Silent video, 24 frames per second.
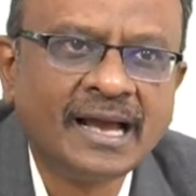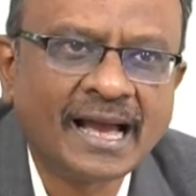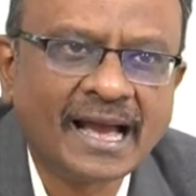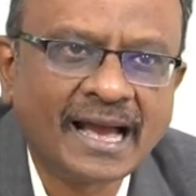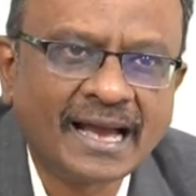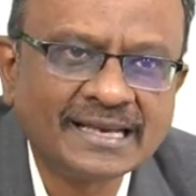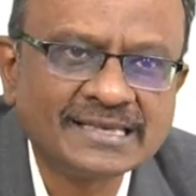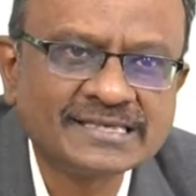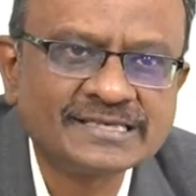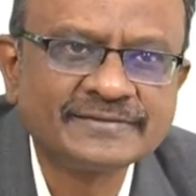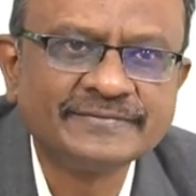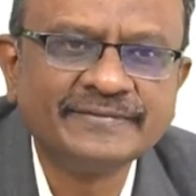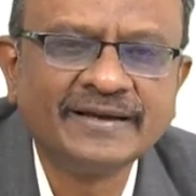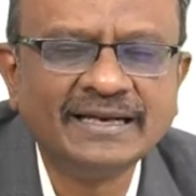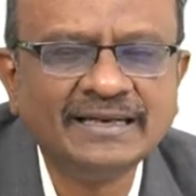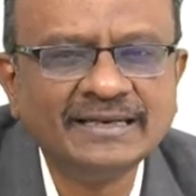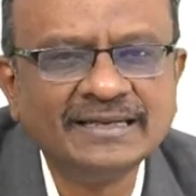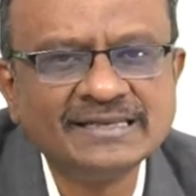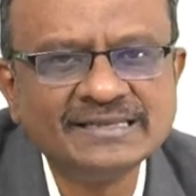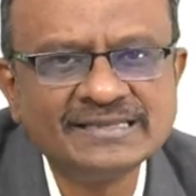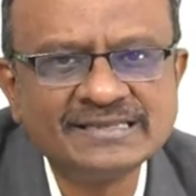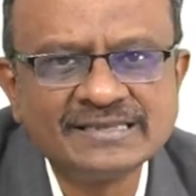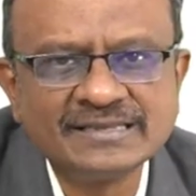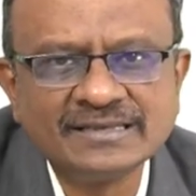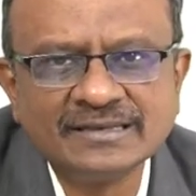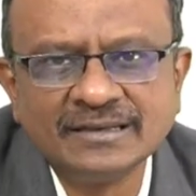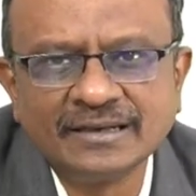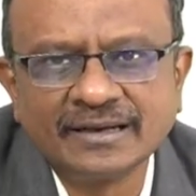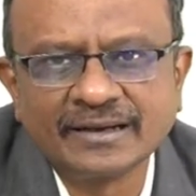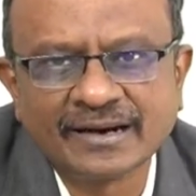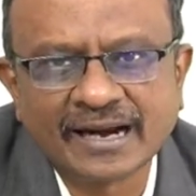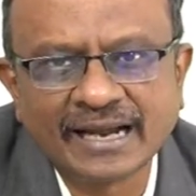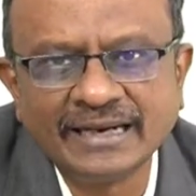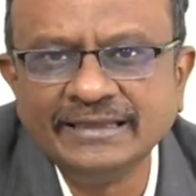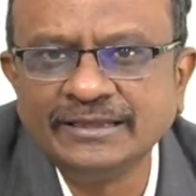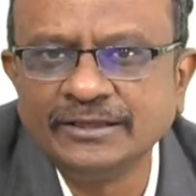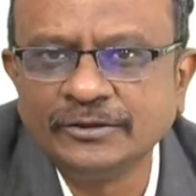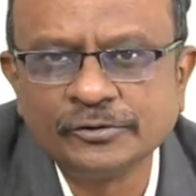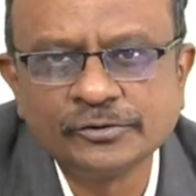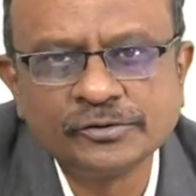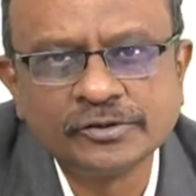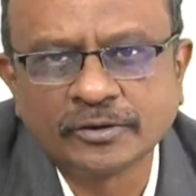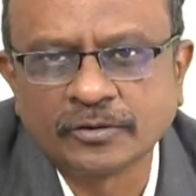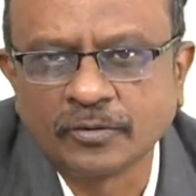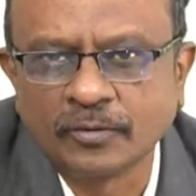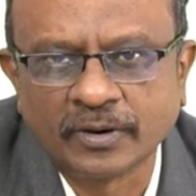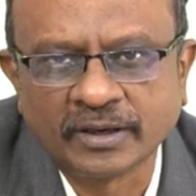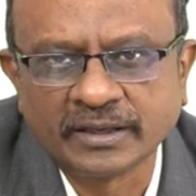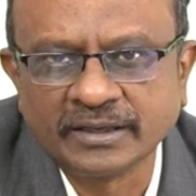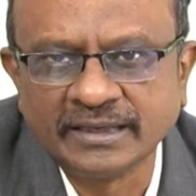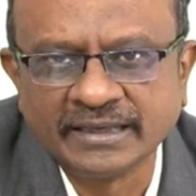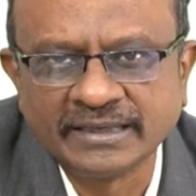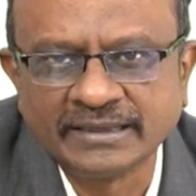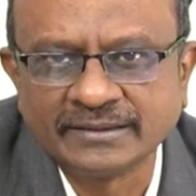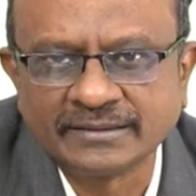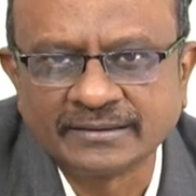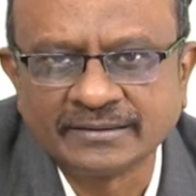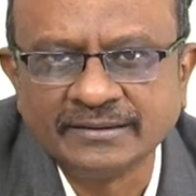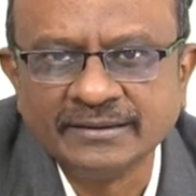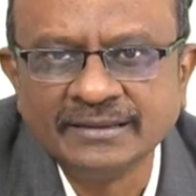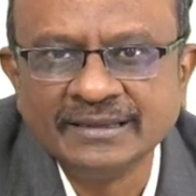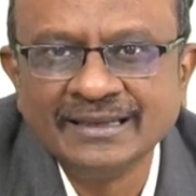as well as write to the coordinator.